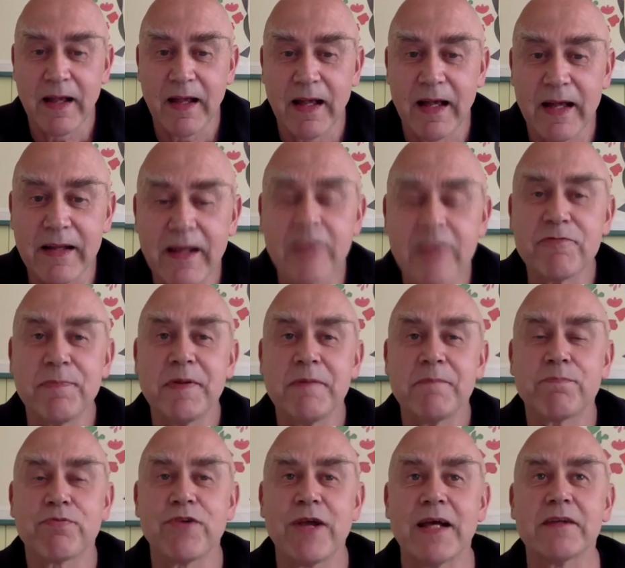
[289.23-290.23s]
And I've
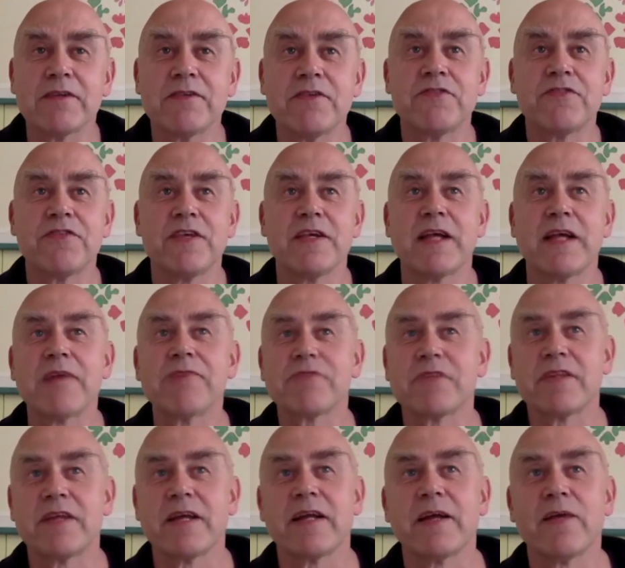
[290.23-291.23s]
been practicing. After
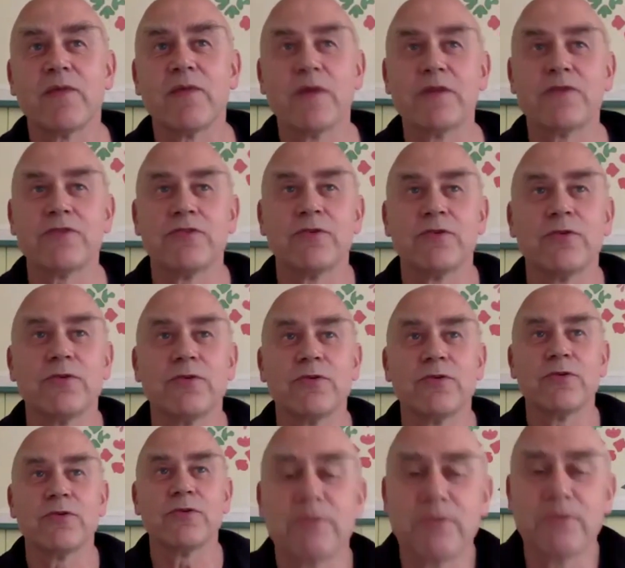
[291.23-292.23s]
that, I went to
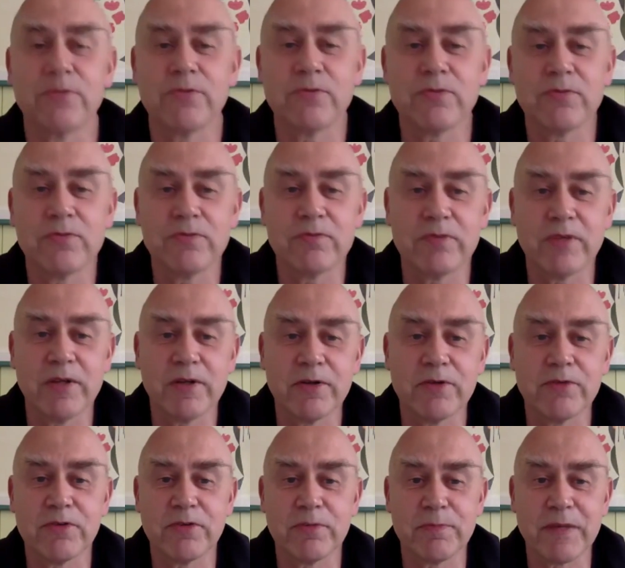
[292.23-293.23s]

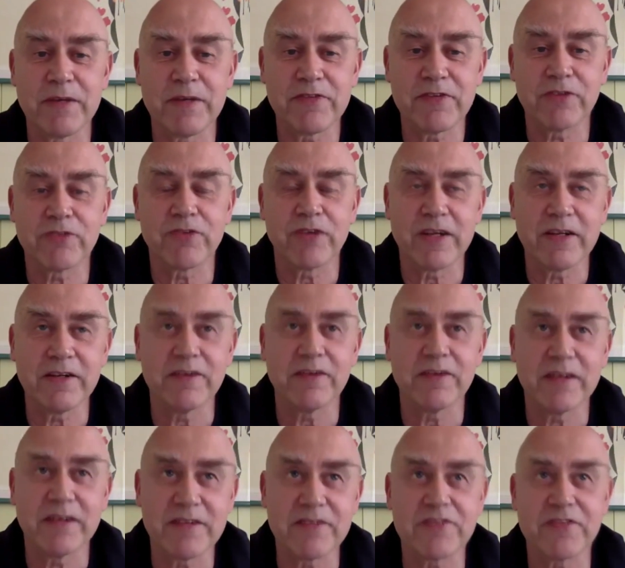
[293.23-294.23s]
the basic training in the
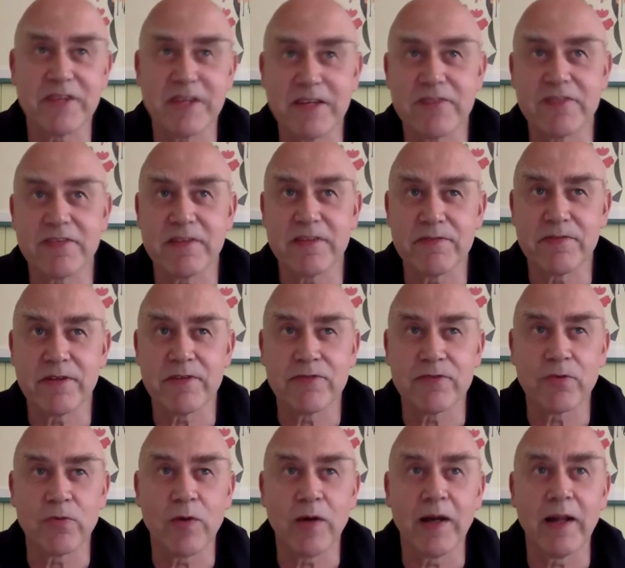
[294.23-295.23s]
United States, lived there
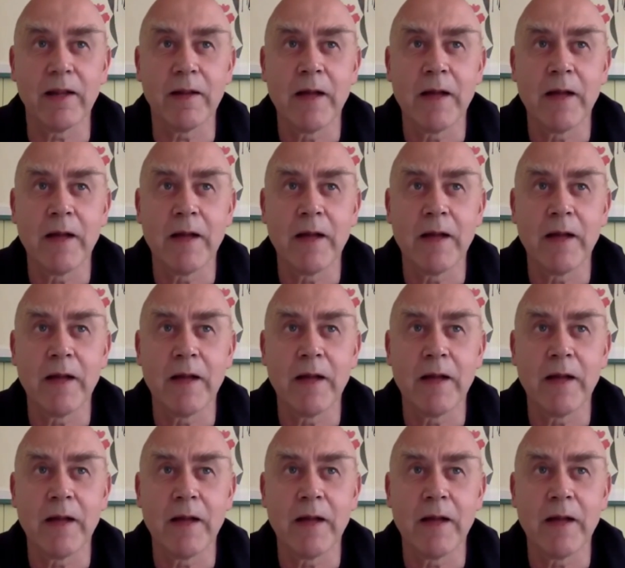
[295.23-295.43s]
for a while.